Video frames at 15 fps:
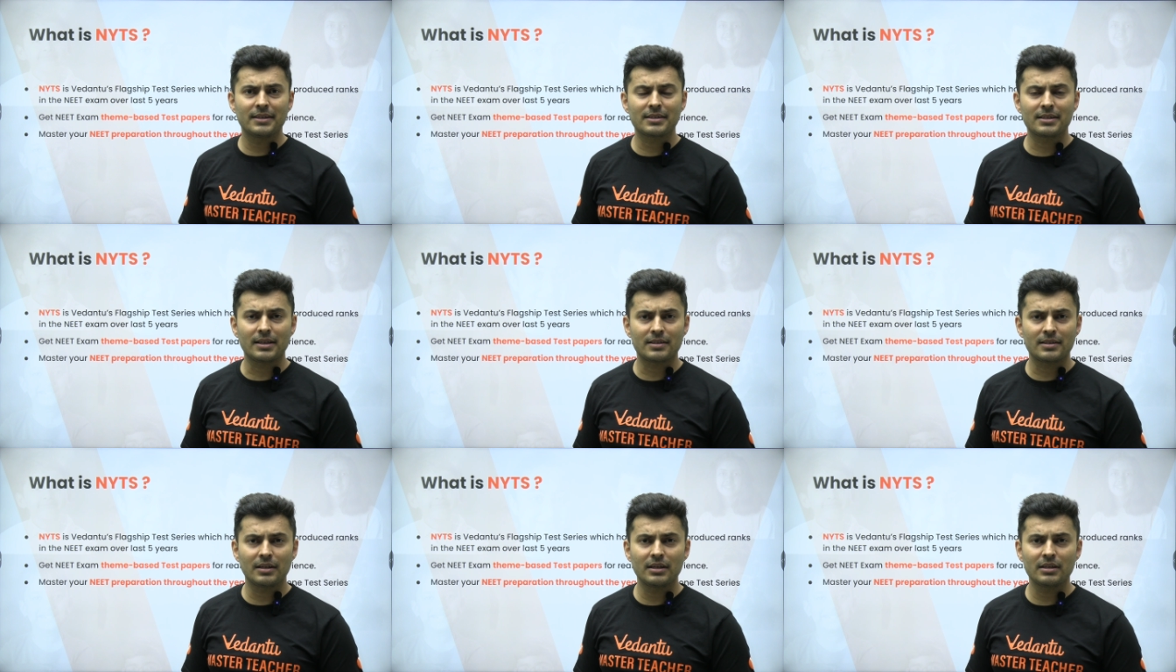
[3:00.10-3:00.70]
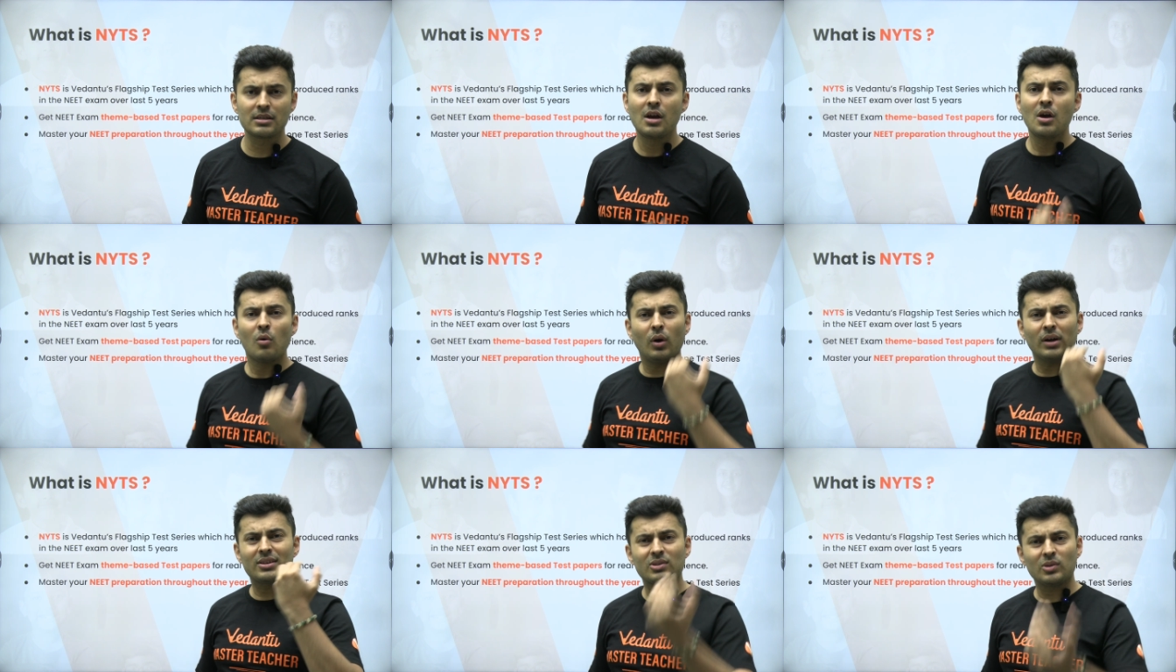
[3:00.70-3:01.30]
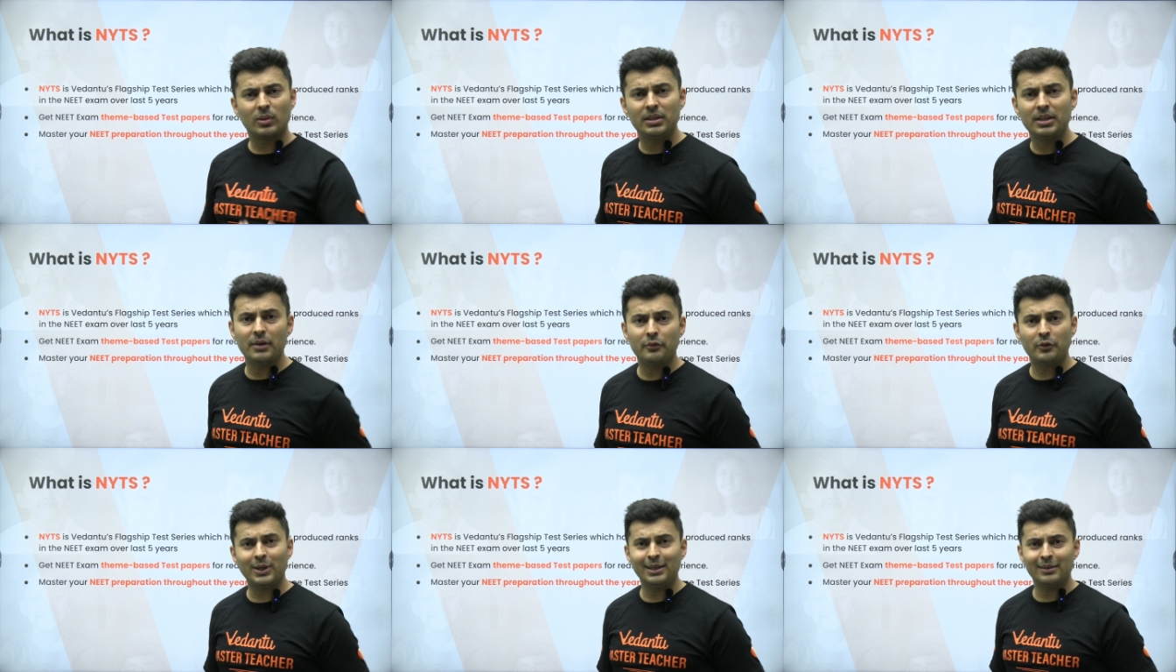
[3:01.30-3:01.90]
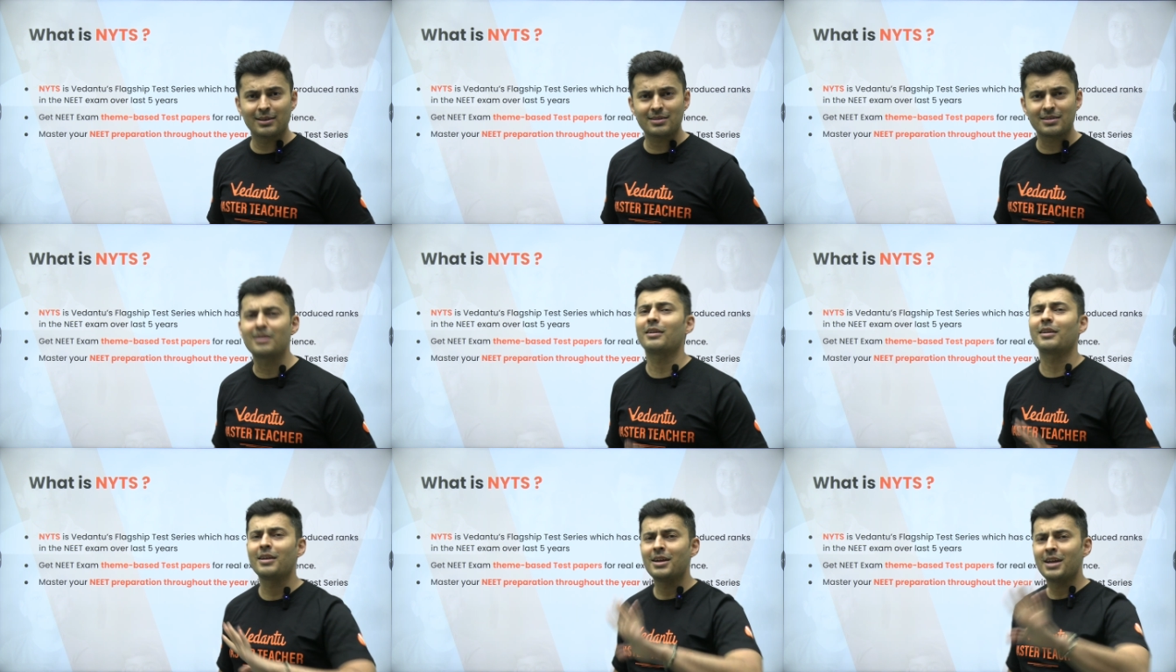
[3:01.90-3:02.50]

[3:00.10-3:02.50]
this test series? What's so different this year?